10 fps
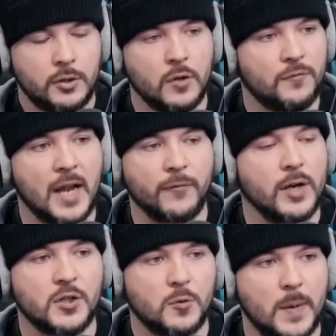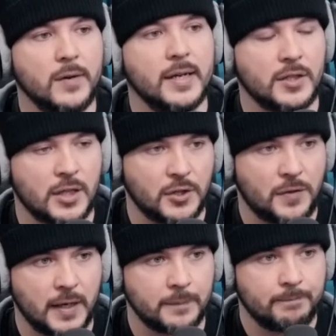you've never experienced such a
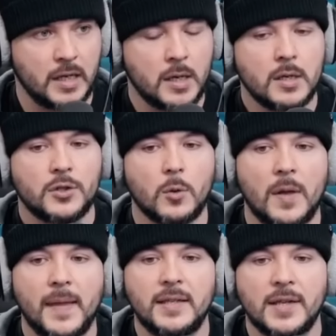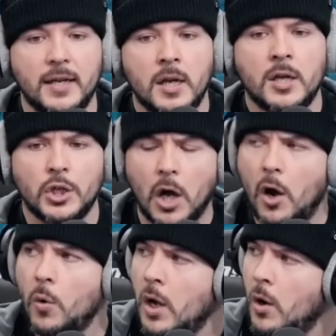thing. So when they say,
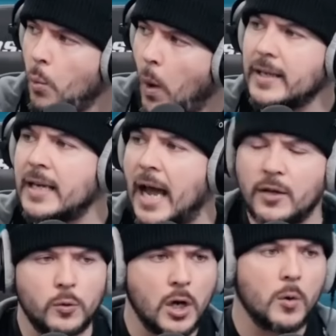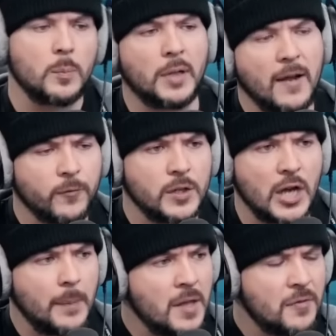white guys would go and apply for a
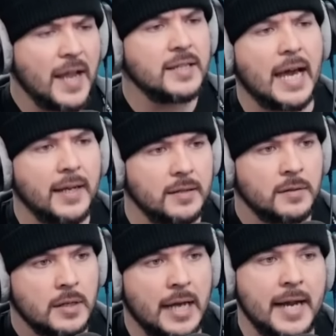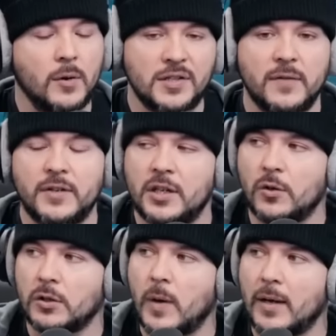job, they get it. And now a
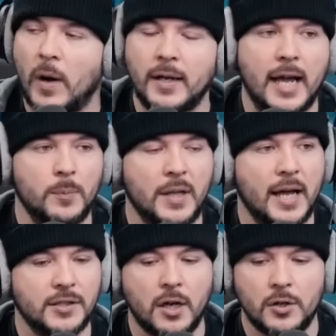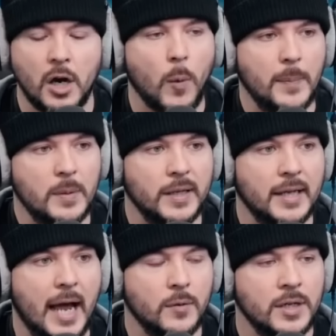17-year-old white guy applies and they go, no white people,
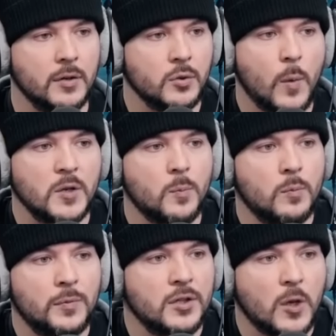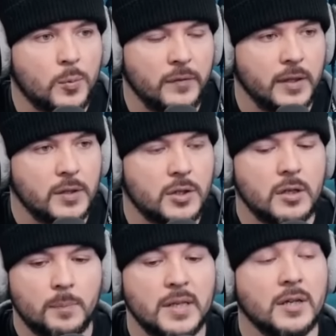get out. And he goes, there's no privilege
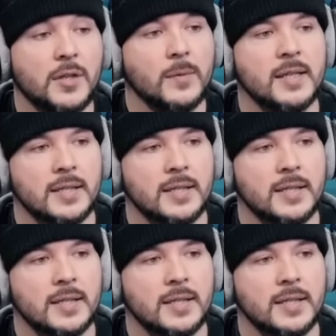because there isn't.